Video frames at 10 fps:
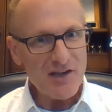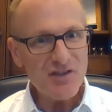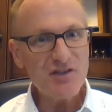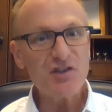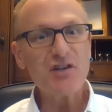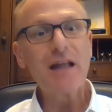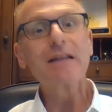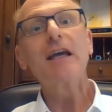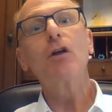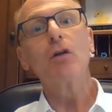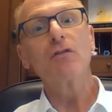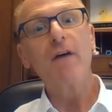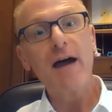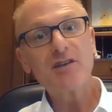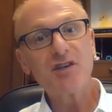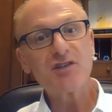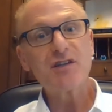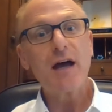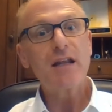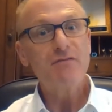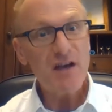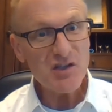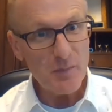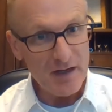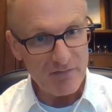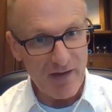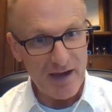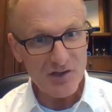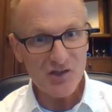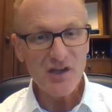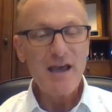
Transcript: This is not legal advice. It's not investment advice.